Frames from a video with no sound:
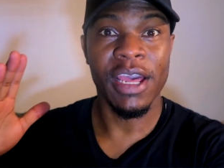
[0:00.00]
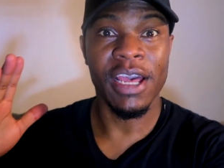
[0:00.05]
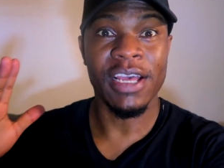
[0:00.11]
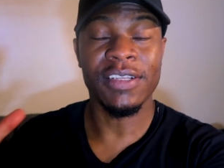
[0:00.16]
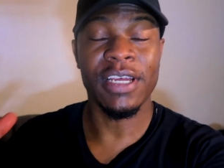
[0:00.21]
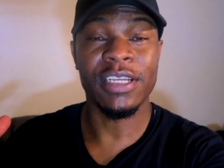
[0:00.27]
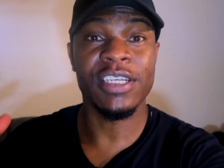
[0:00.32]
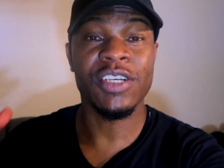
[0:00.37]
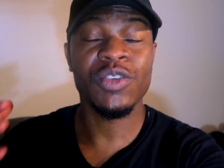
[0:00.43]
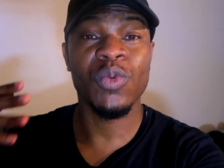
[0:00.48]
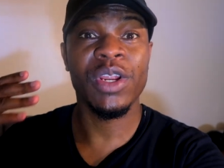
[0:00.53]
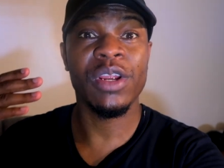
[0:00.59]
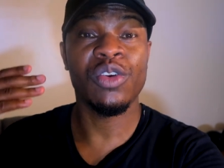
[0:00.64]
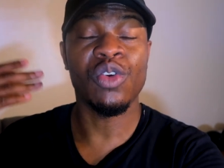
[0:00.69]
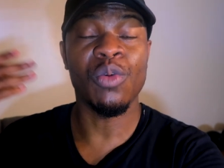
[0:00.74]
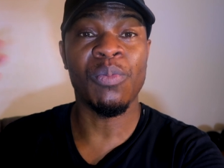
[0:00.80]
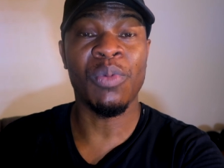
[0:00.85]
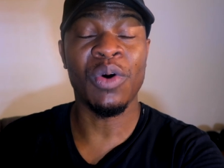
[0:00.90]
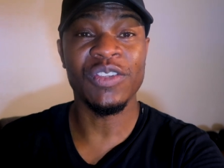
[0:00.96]
guys, I just
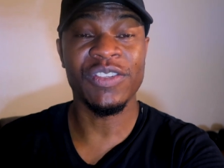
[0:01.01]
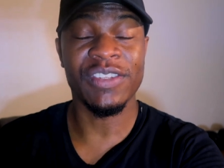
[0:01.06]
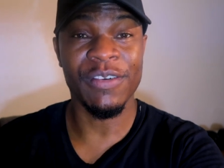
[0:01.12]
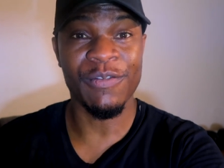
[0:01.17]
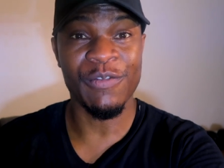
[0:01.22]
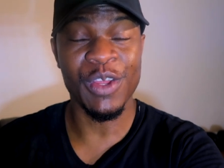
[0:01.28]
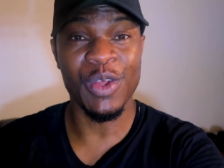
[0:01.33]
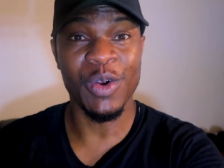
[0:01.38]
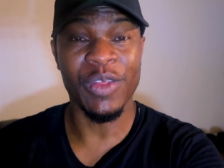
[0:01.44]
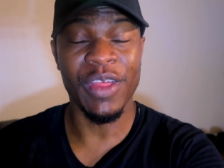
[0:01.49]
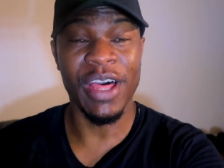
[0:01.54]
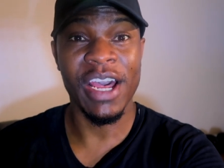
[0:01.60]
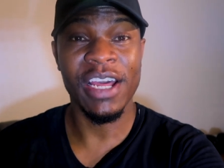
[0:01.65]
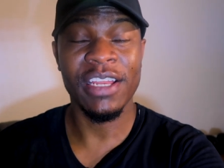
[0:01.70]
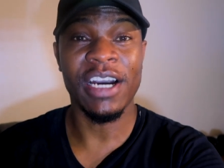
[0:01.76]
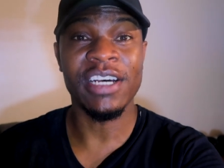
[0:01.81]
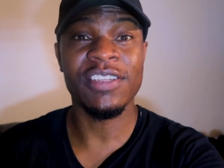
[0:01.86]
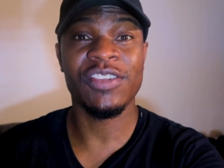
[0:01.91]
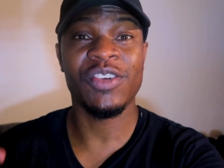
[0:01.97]
wanted to pause the video there
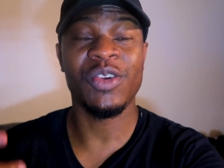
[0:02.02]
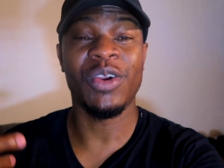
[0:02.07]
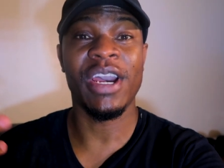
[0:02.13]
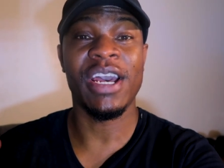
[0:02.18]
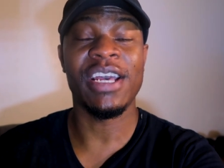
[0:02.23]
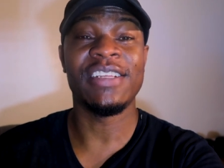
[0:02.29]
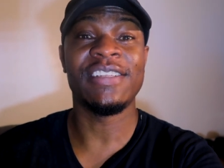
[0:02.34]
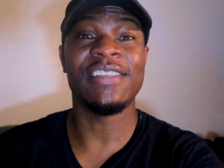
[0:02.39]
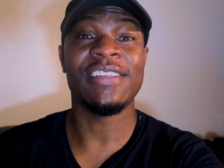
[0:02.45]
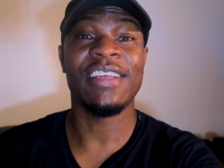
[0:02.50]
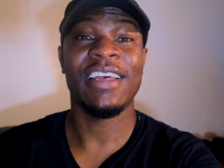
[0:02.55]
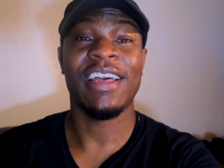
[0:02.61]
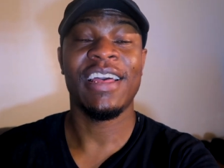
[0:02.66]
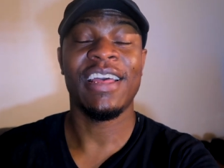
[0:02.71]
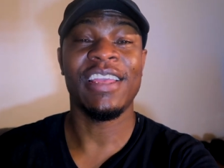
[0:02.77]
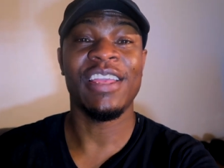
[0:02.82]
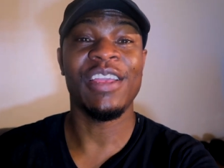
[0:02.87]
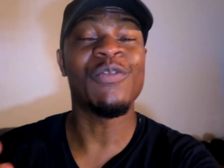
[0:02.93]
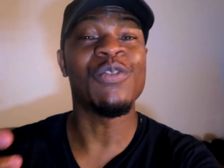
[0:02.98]
and ask you guys
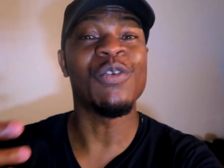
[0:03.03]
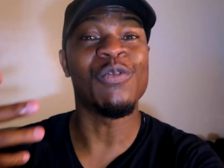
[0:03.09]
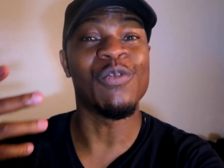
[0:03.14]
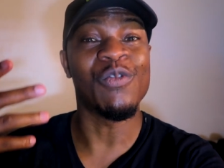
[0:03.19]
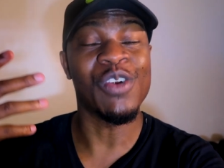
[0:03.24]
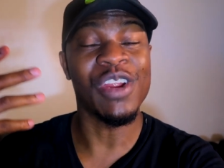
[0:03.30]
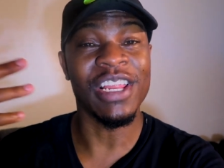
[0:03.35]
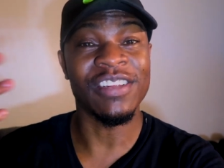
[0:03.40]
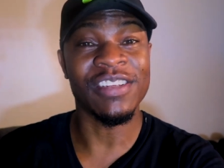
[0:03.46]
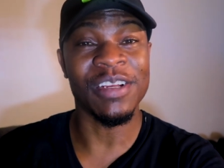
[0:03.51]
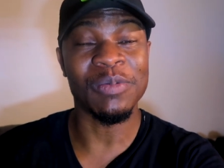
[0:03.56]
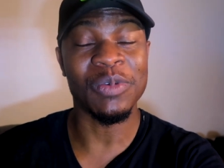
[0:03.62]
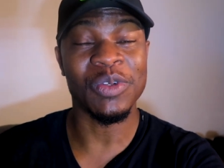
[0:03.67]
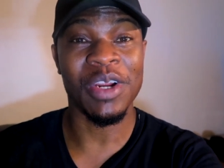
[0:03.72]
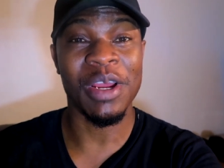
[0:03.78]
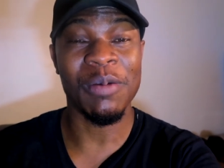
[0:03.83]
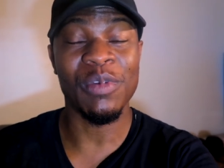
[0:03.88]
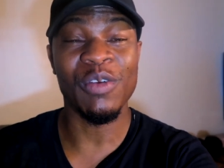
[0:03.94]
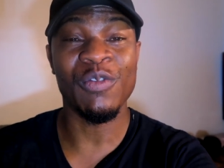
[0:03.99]
if you've really
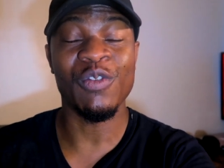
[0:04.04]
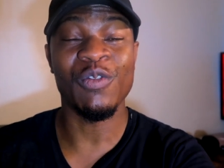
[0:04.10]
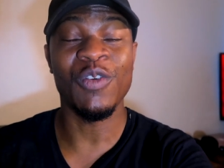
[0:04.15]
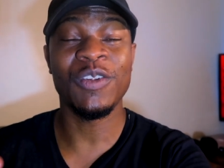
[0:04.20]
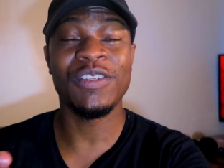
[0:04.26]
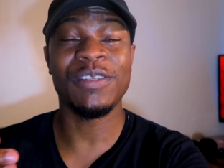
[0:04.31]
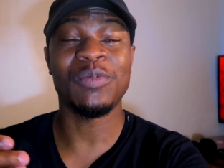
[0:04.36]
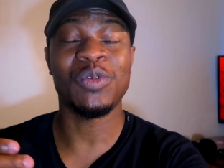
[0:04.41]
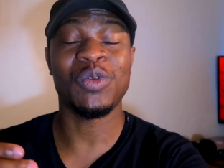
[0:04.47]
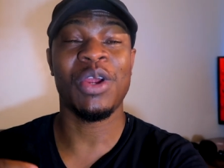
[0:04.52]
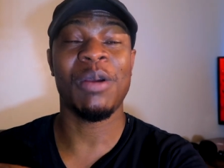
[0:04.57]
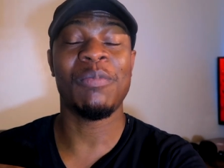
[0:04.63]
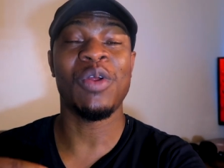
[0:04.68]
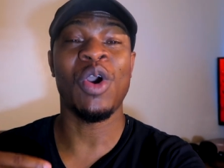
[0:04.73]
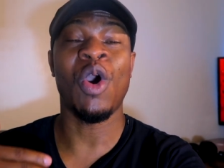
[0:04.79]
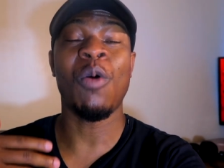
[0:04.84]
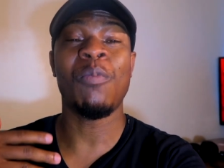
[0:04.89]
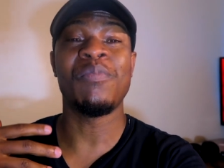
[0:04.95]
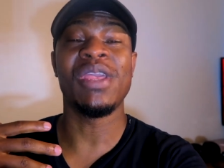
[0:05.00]
subscribed. If you are not subscribed,
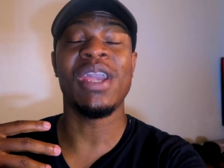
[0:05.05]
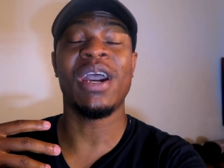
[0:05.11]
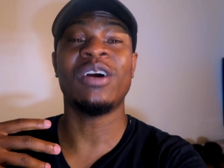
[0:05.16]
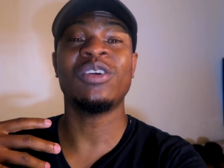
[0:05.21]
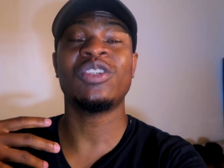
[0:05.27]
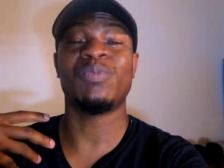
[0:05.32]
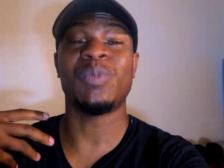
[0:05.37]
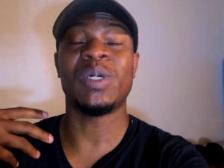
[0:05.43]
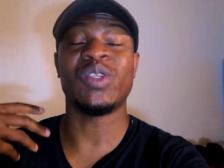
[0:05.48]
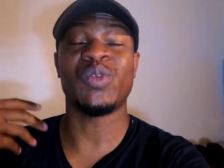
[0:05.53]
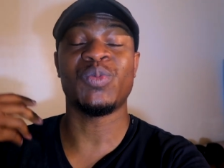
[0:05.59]
help me out by